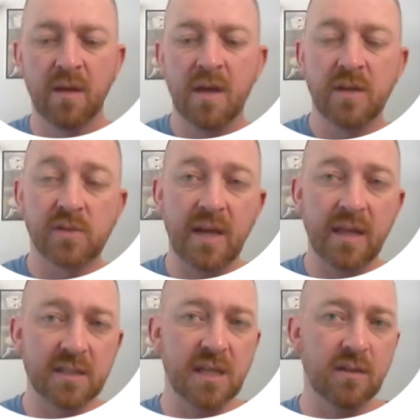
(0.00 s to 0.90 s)
So now
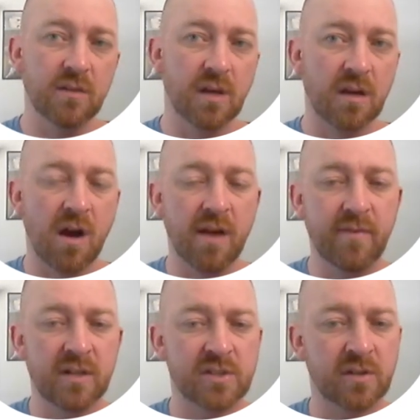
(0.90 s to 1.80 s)
let's take a look at
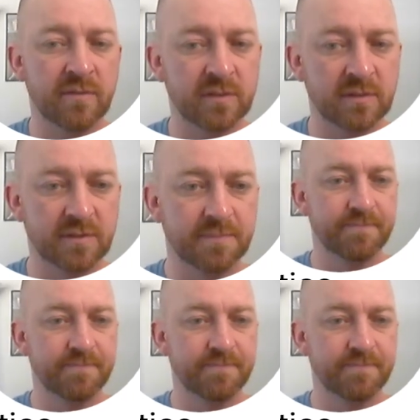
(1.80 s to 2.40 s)
confidence intervals.